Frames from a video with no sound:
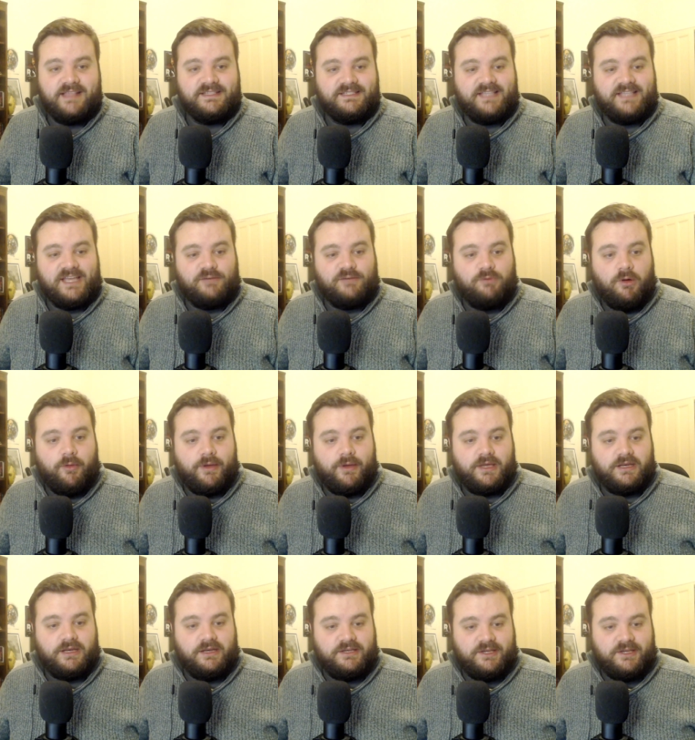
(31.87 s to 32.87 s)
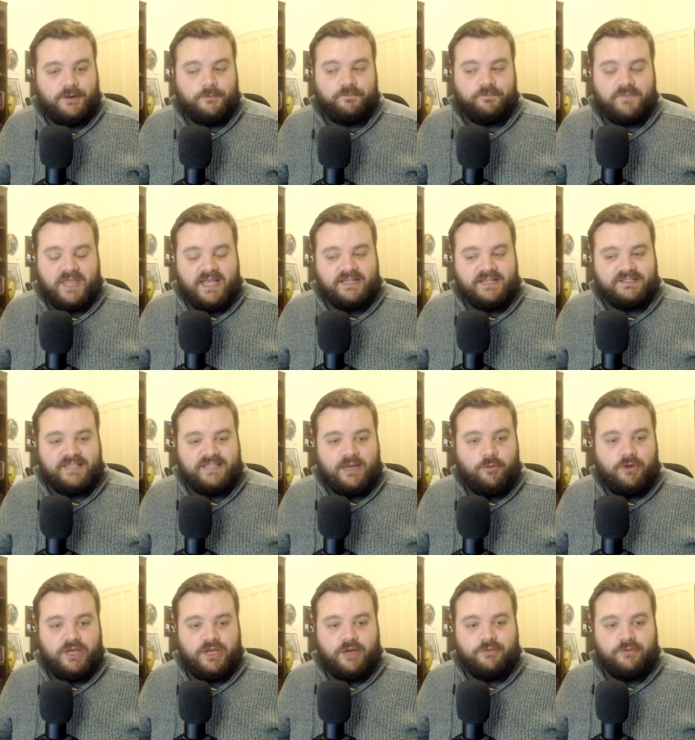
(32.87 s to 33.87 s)
Instead, what we're going to do is
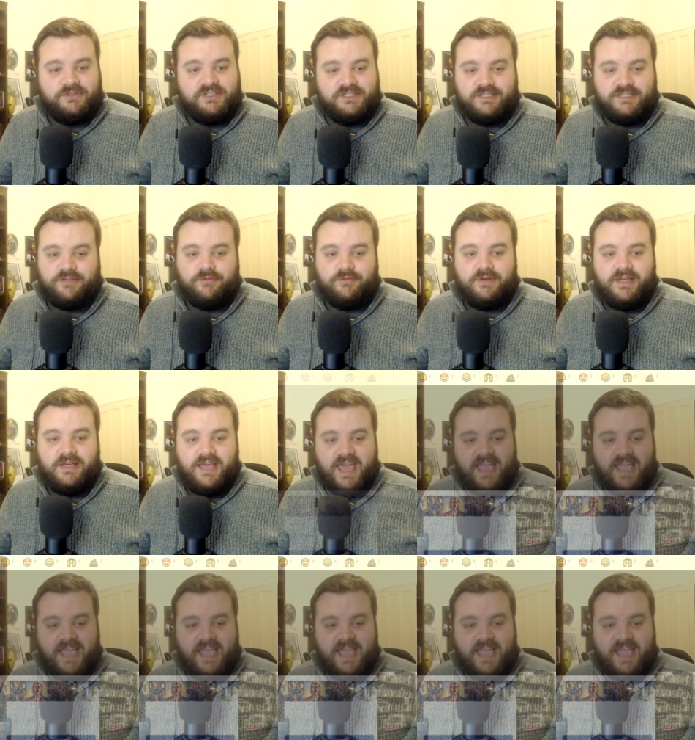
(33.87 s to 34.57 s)
that we're going to do